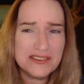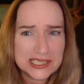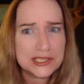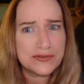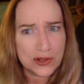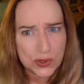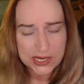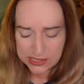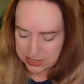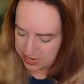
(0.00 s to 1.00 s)
Fist
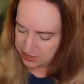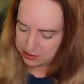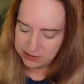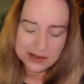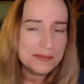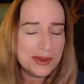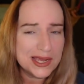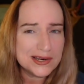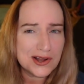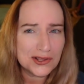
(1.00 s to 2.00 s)
Floating Snake.
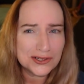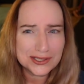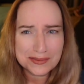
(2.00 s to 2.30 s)
Paid a dollar.